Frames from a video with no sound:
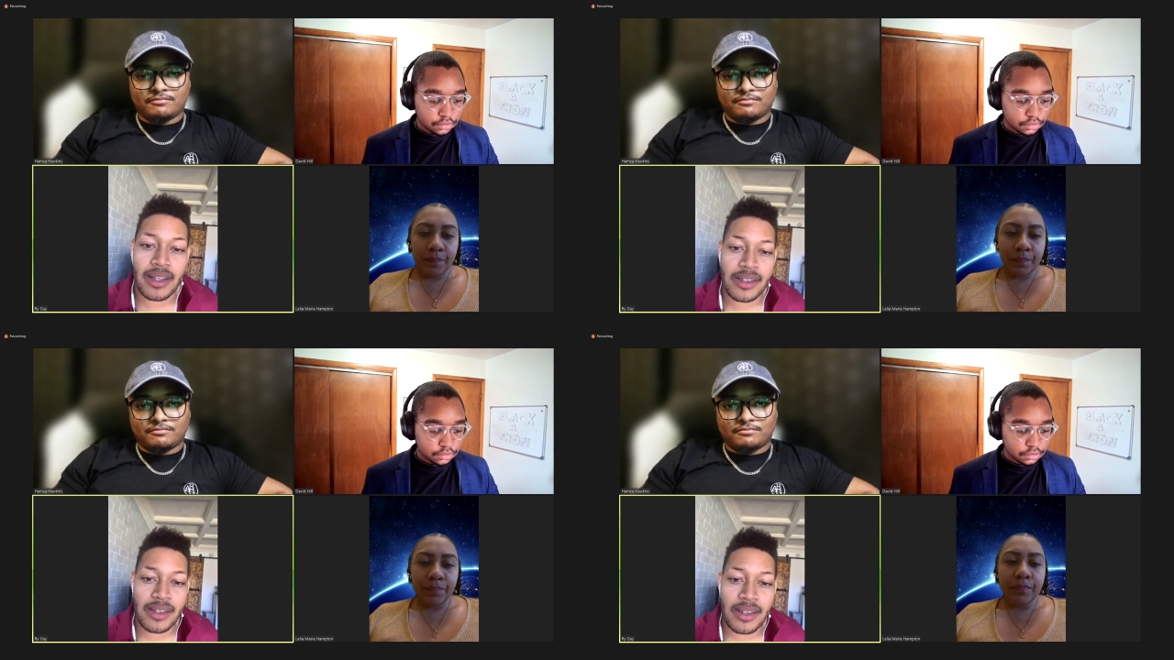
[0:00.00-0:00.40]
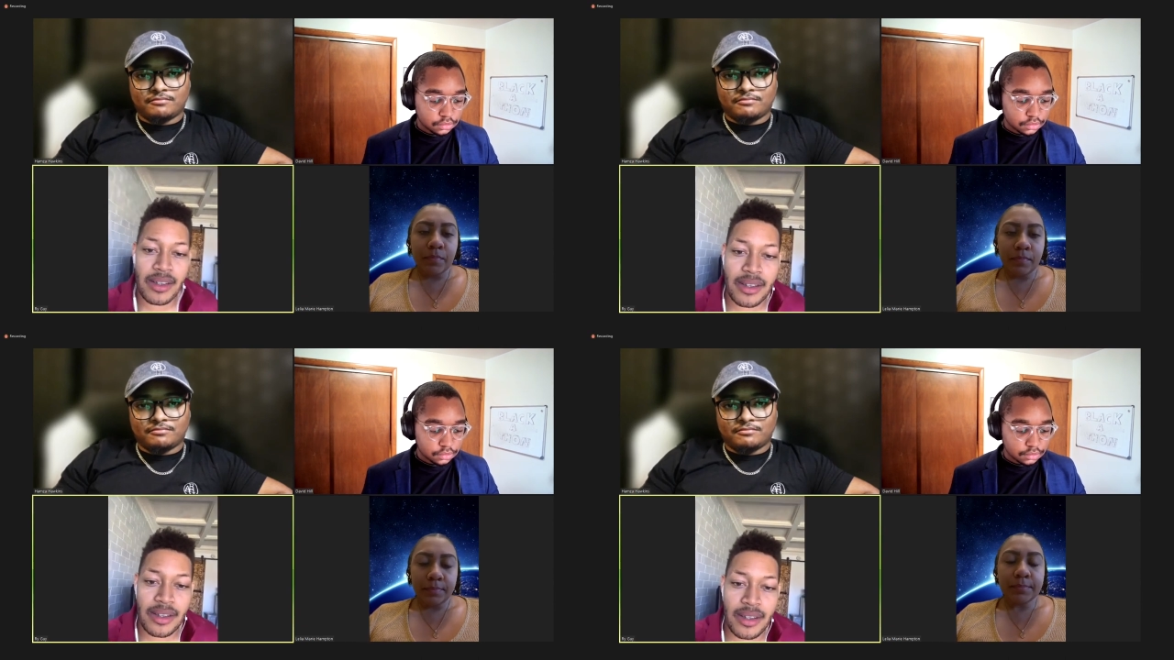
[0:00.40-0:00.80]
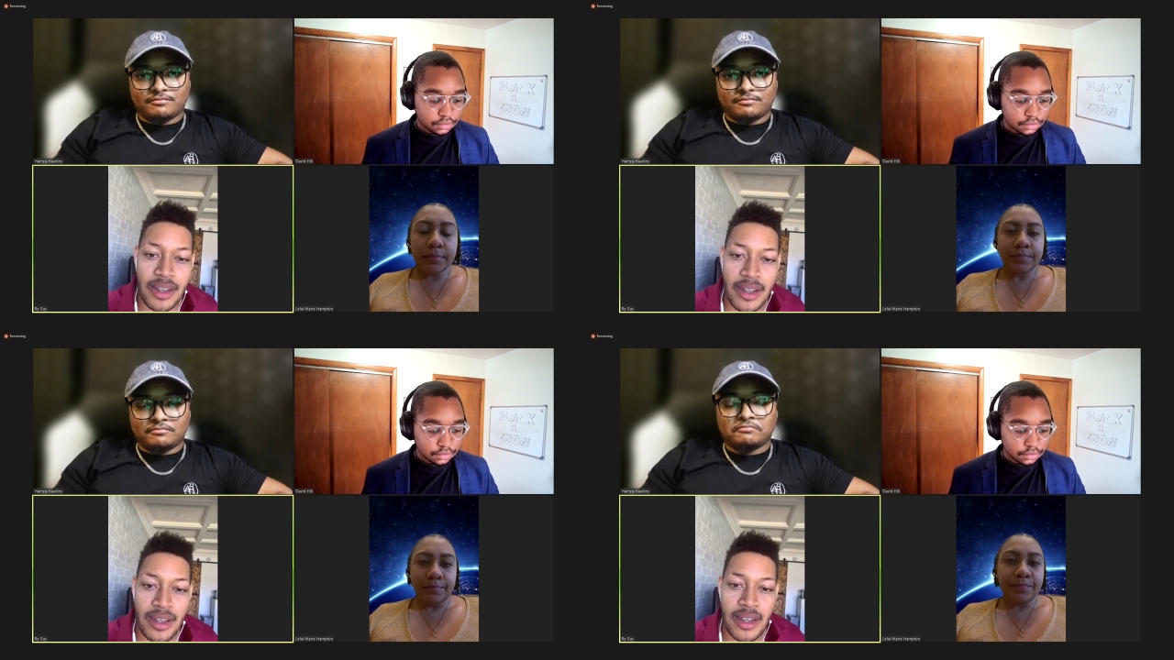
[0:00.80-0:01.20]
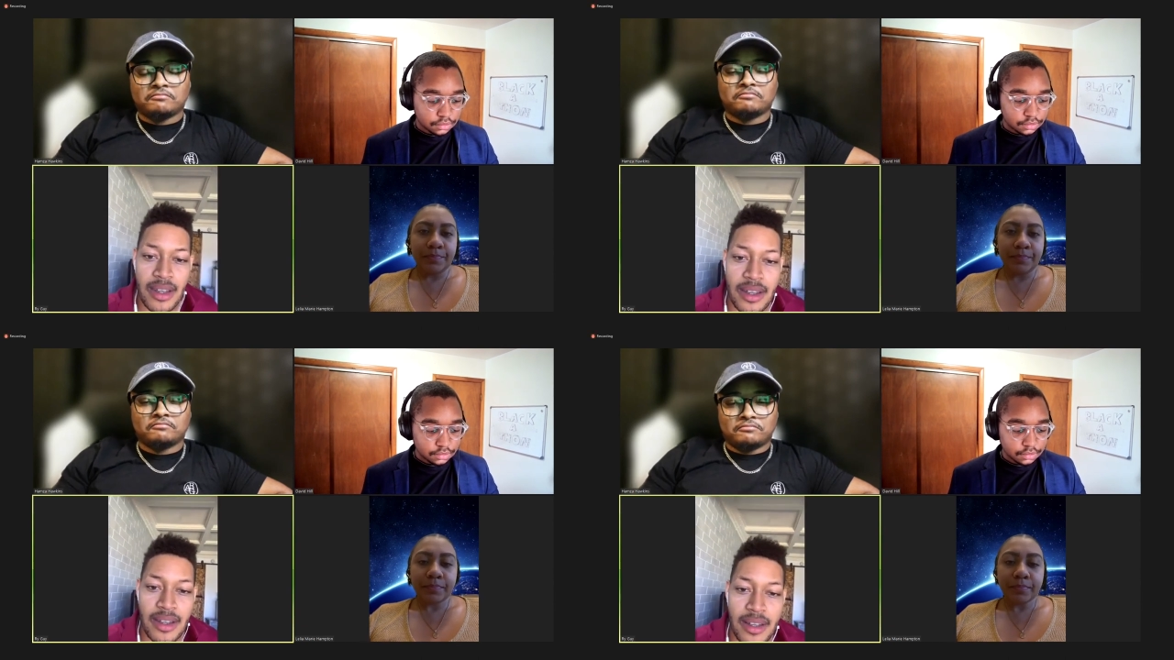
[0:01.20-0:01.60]

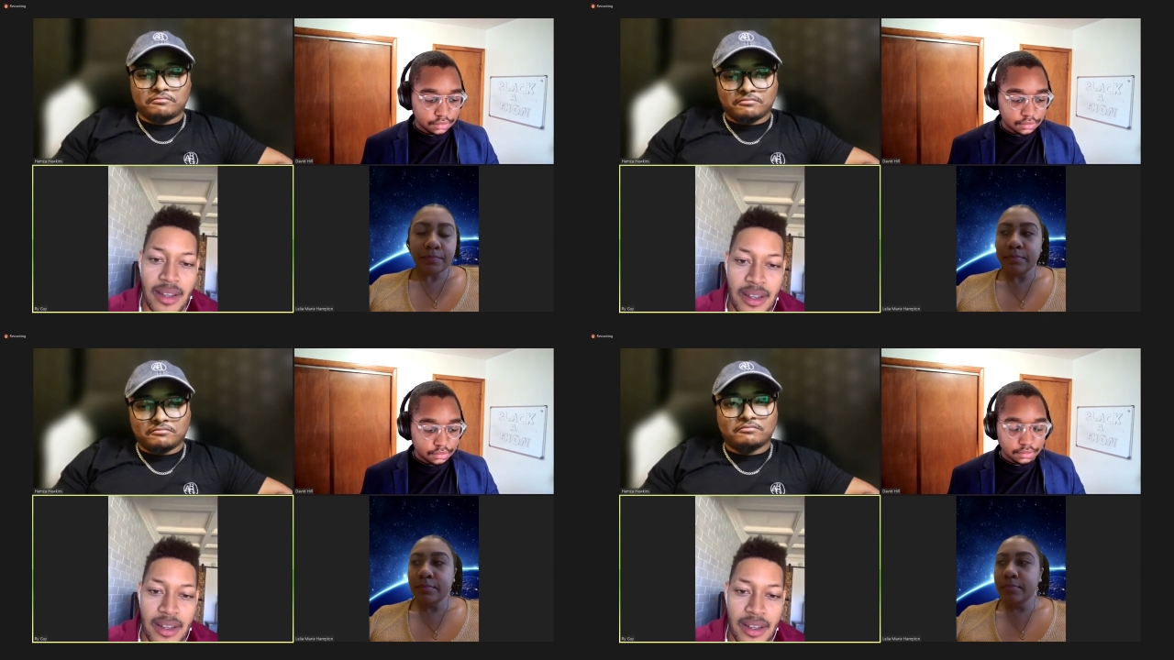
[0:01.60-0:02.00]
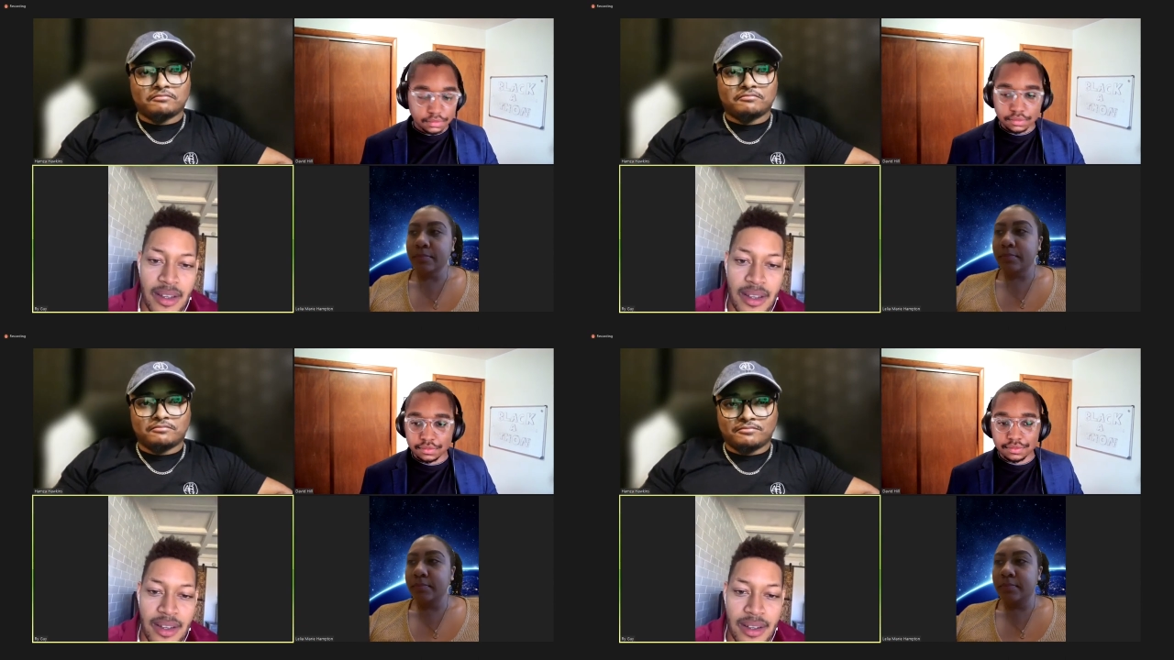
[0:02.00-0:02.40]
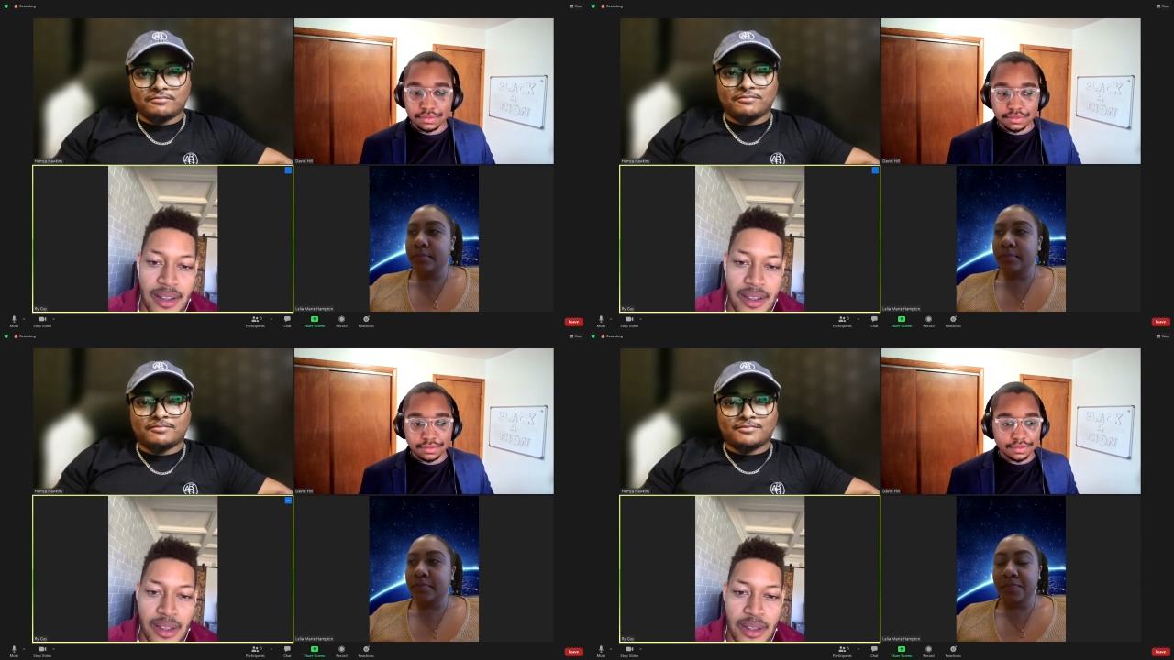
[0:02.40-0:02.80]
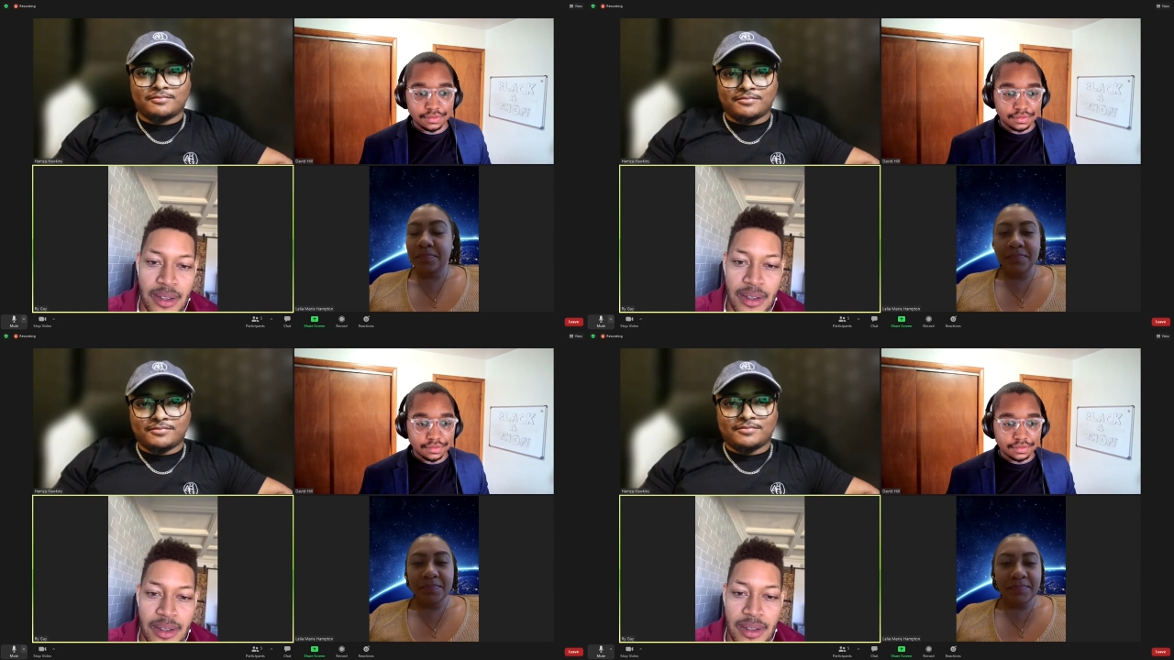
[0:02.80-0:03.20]

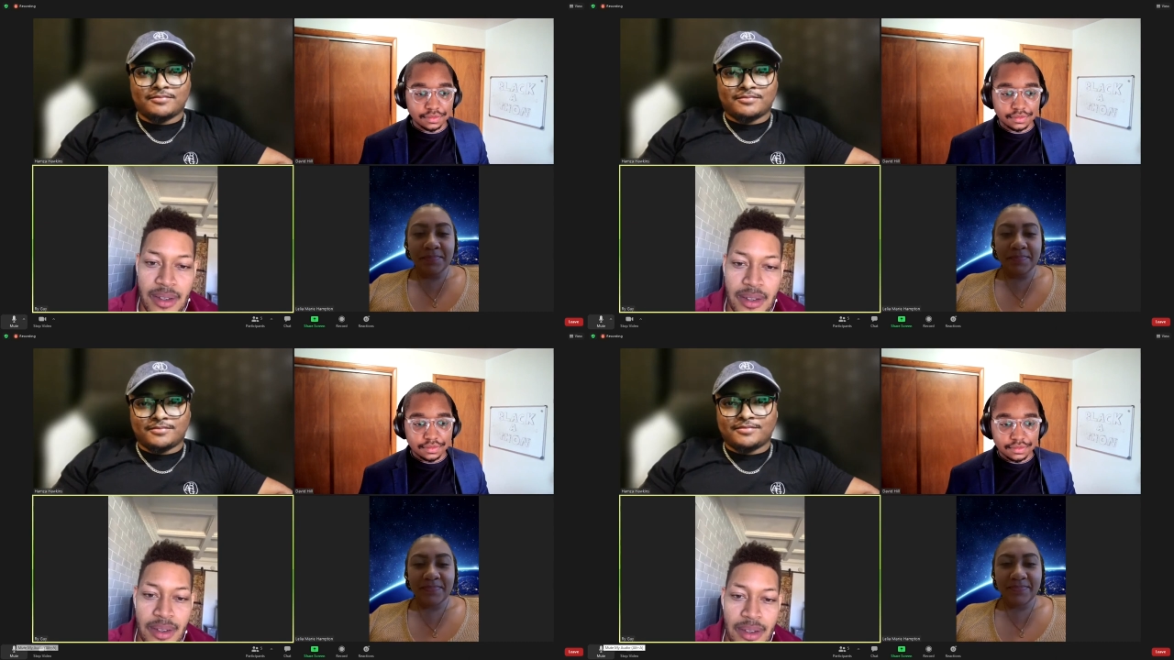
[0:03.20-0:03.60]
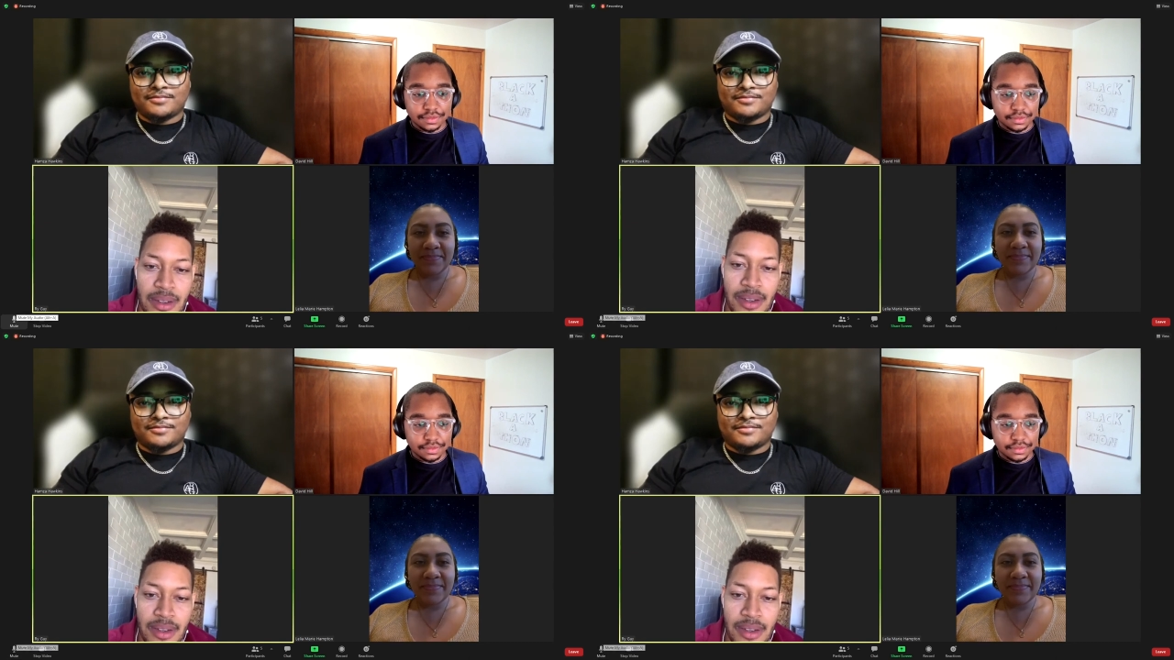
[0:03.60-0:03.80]
Nobody speaks.